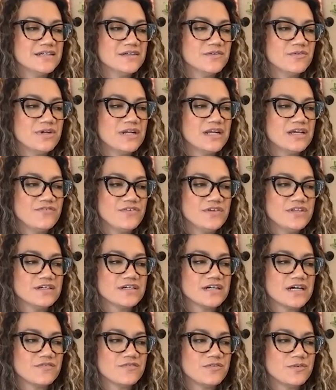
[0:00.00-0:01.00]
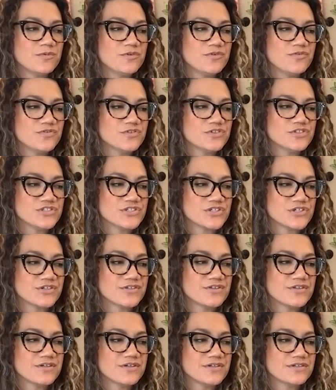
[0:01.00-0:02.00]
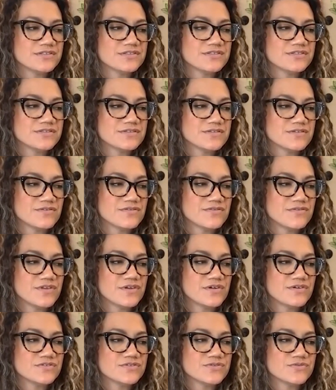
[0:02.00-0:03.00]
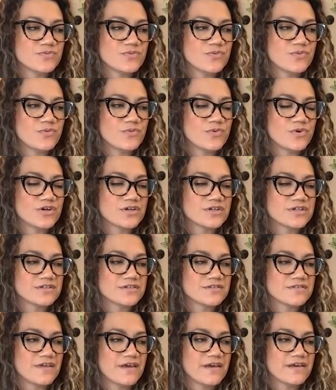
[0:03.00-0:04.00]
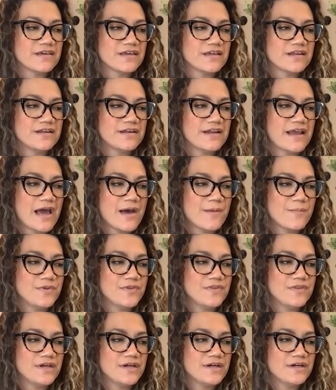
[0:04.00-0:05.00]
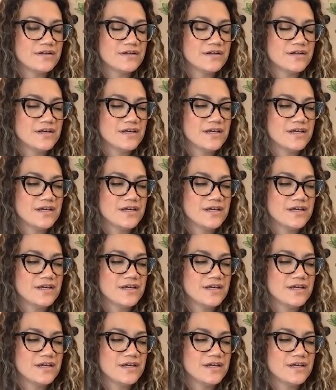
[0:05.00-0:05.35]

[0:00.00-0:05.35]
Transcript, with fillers: when I feel uncomfortable for sure, there's there's work that can happen there.